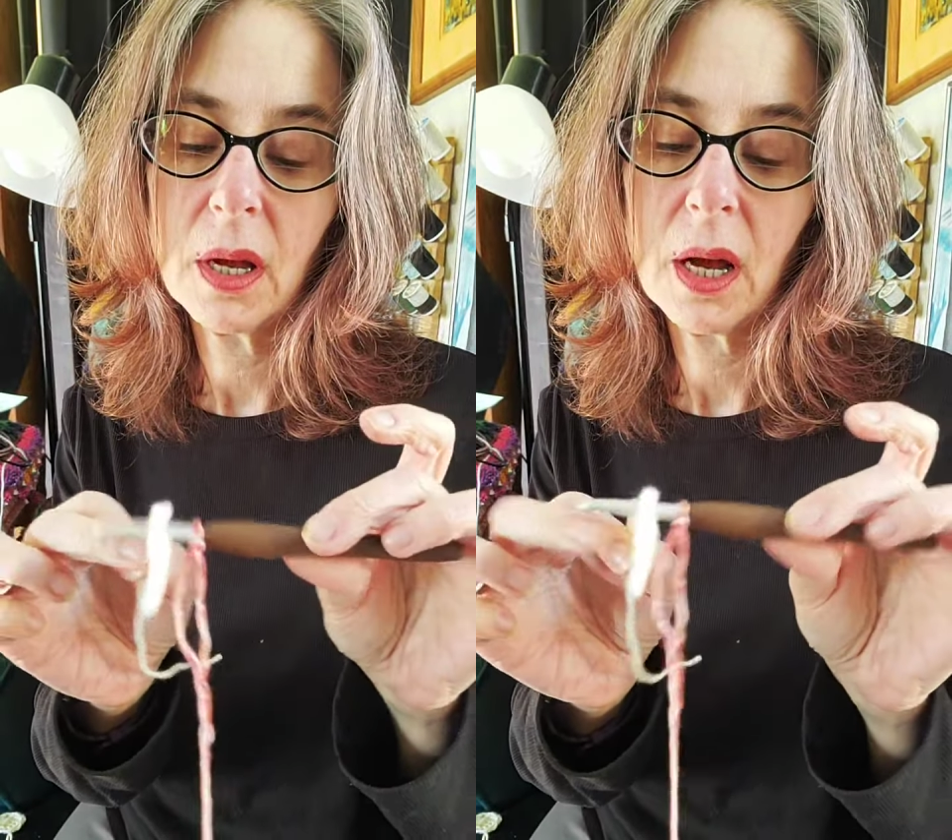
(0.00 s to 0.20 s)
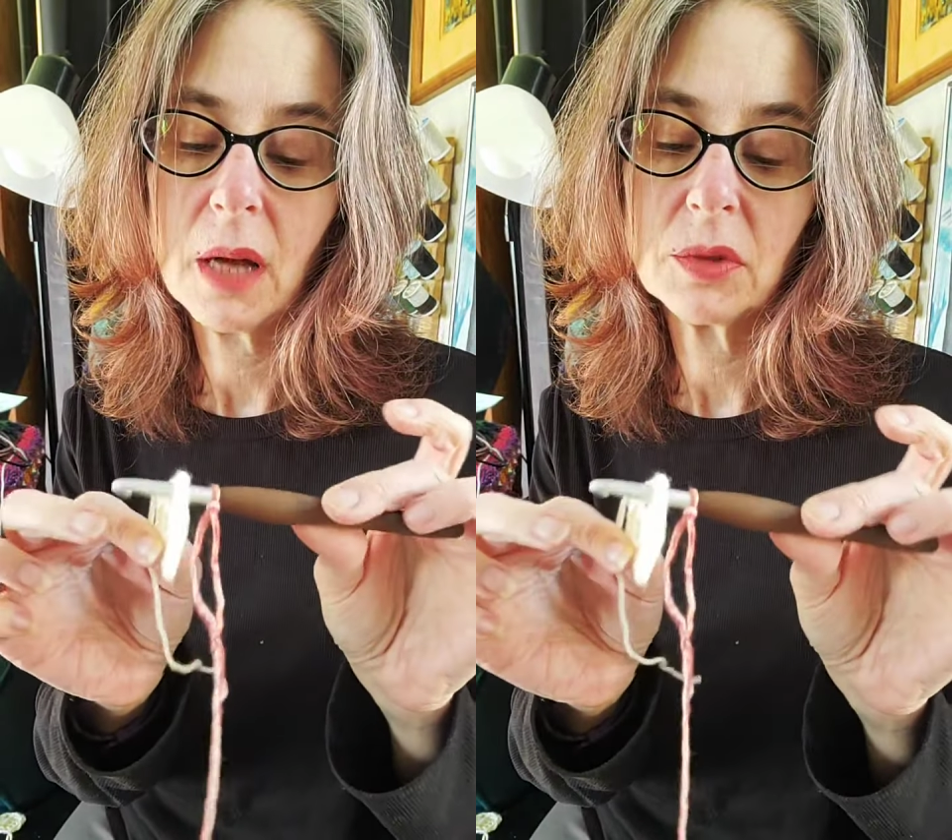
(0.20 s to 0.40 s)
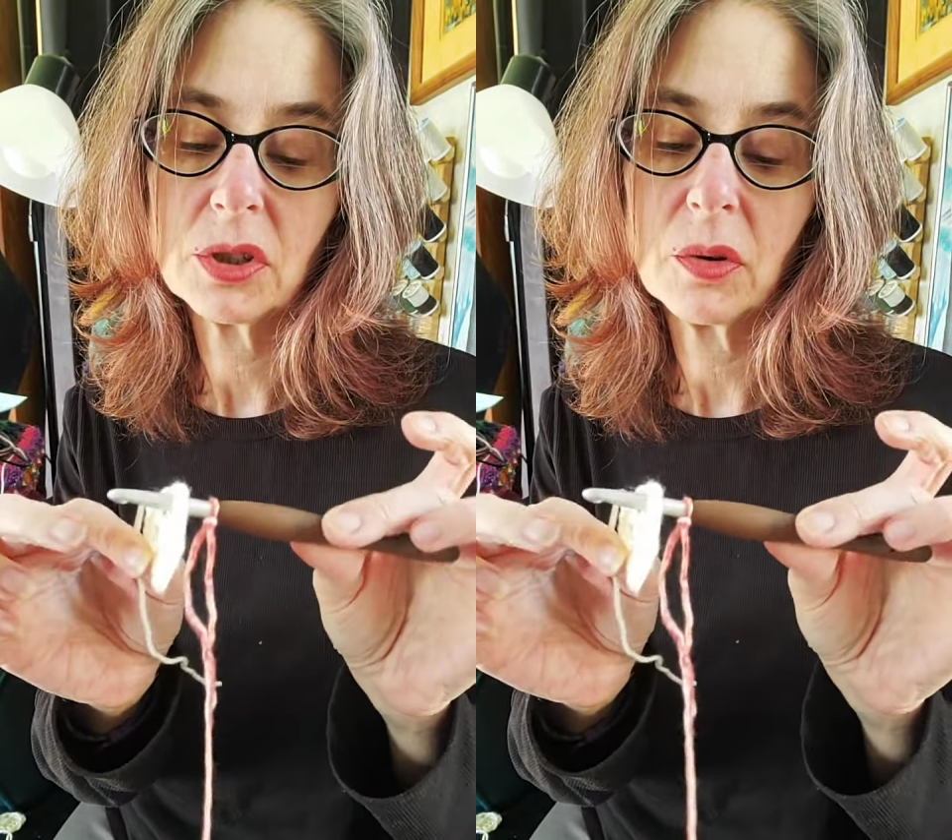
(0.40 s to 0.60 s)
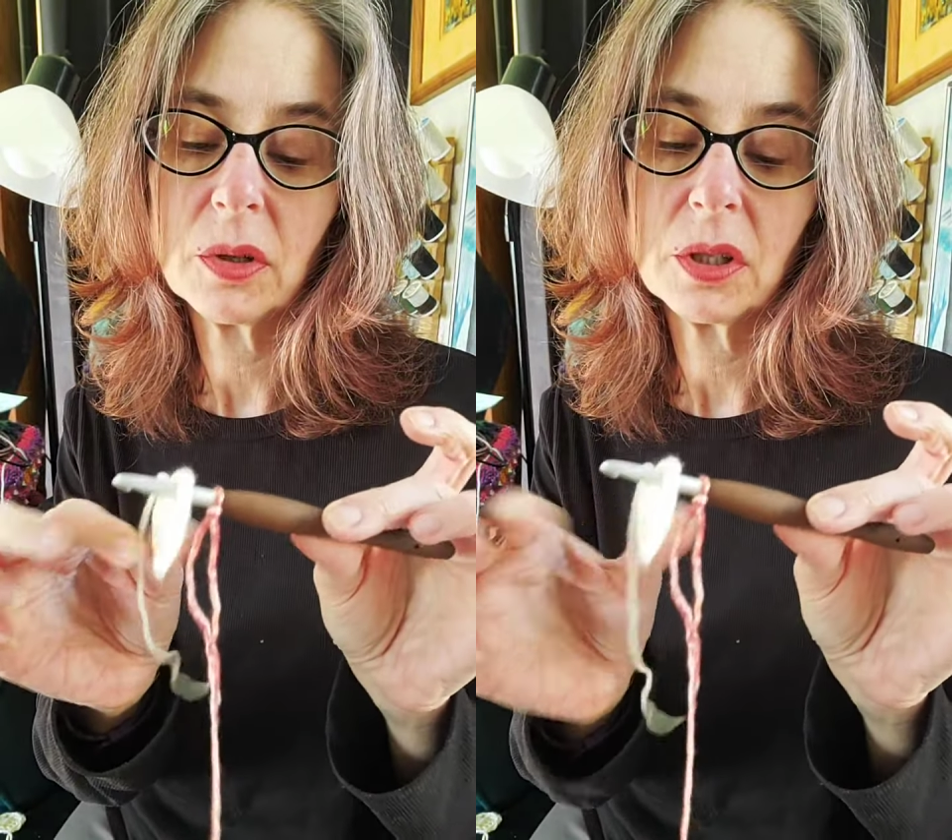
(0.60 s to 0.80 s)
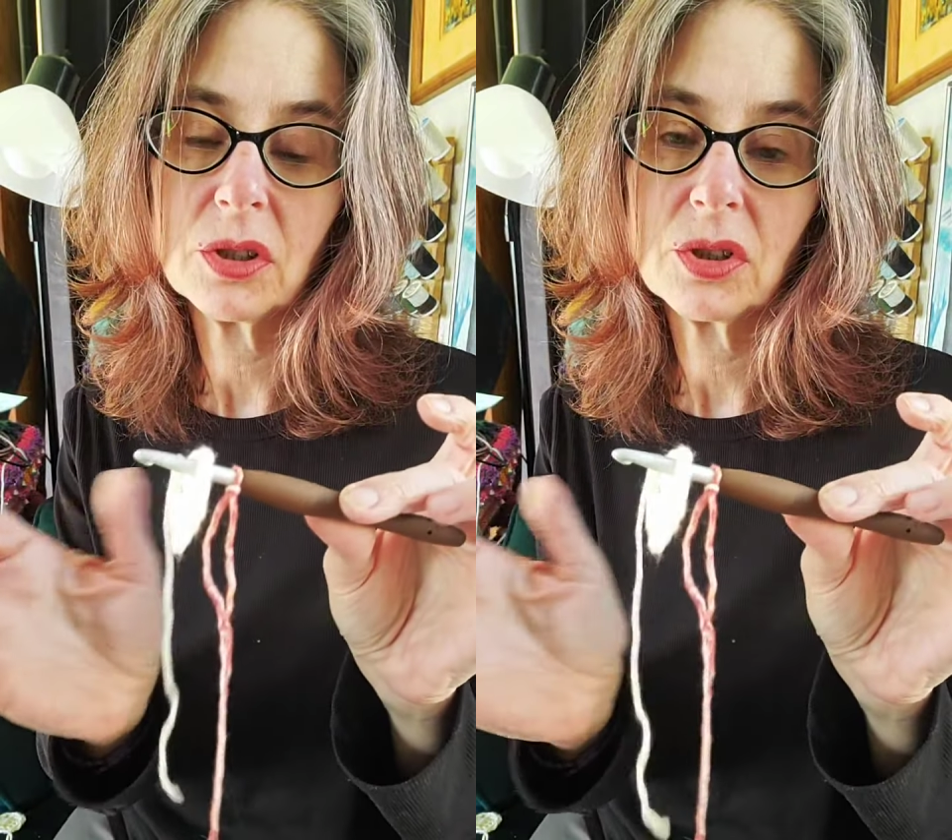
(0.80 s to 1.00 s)
I'm just going
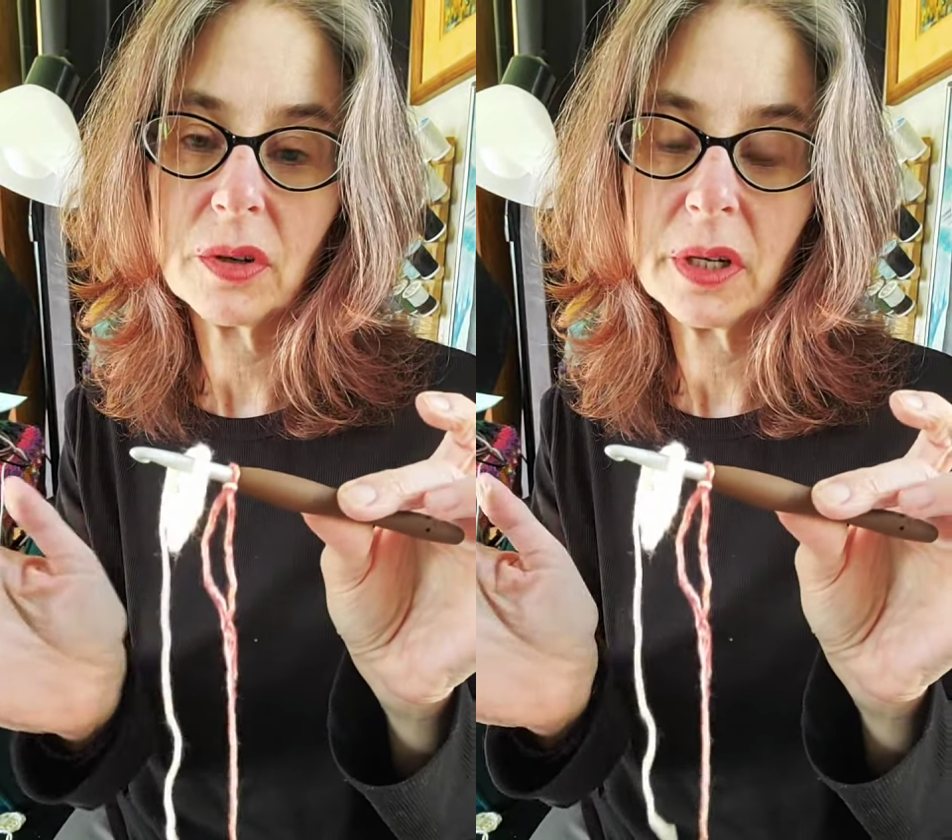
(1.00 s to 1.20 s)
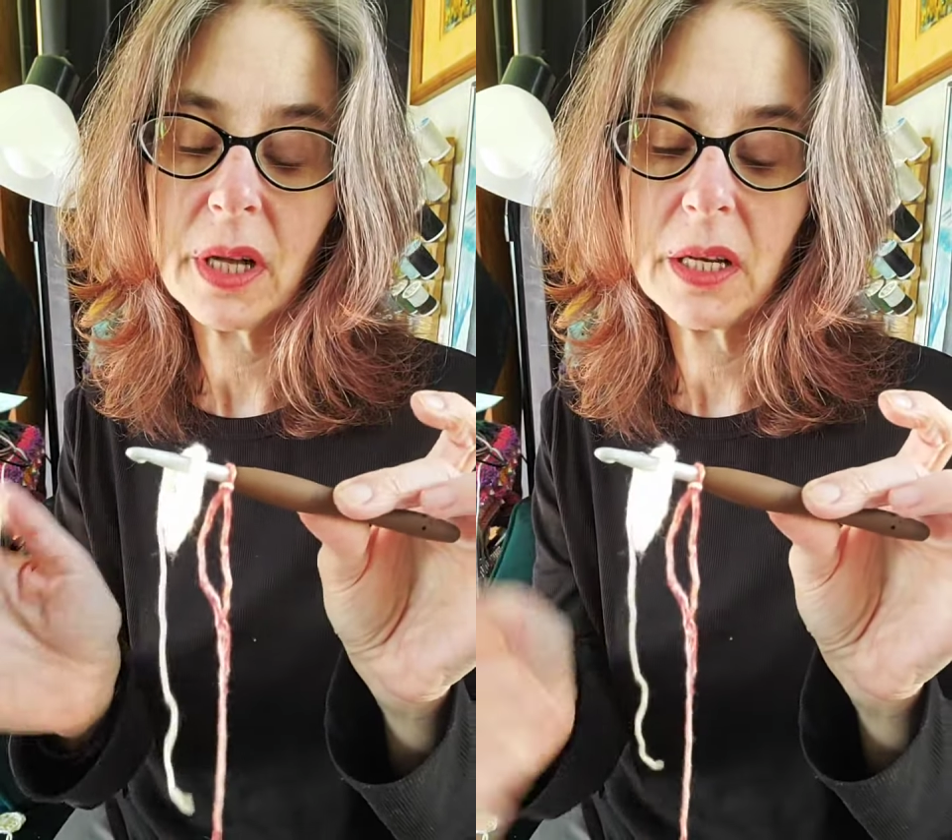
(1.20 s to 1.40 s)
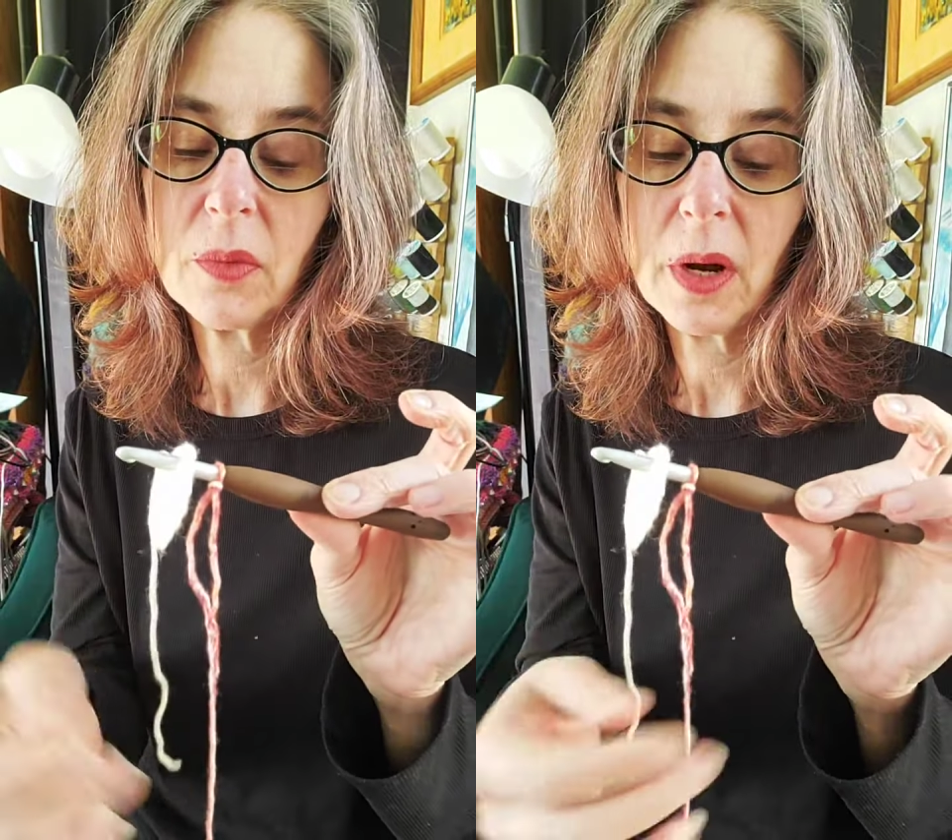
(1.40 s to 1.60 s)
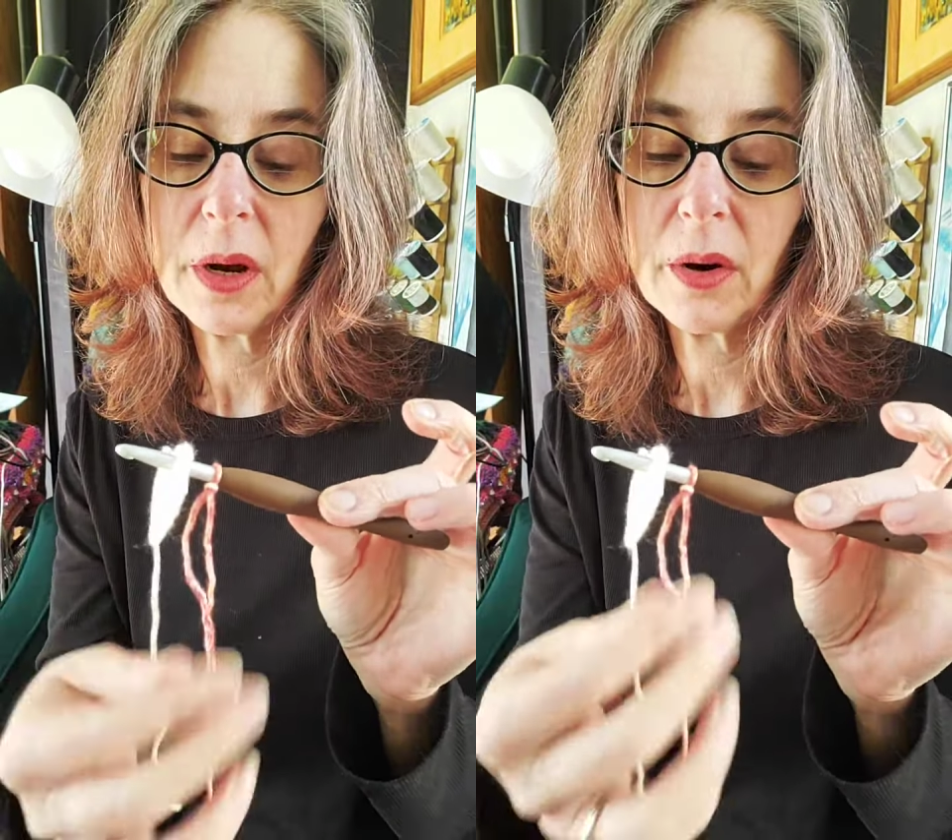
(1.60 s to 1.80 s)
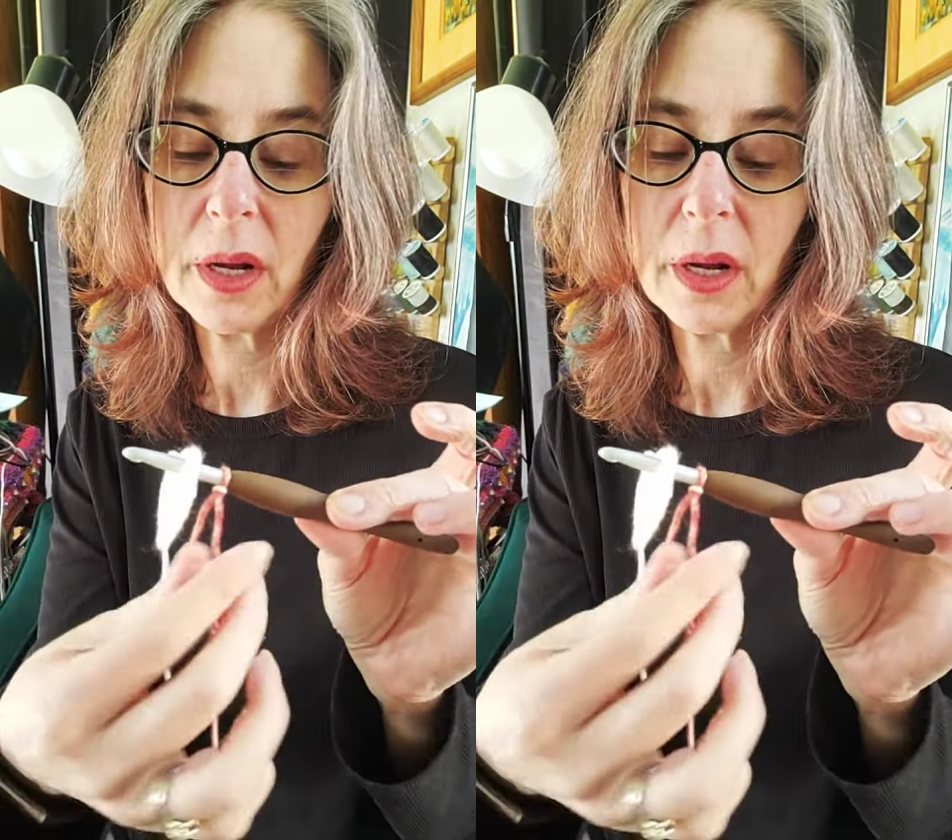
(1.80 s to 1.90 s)
to insert it anywhere,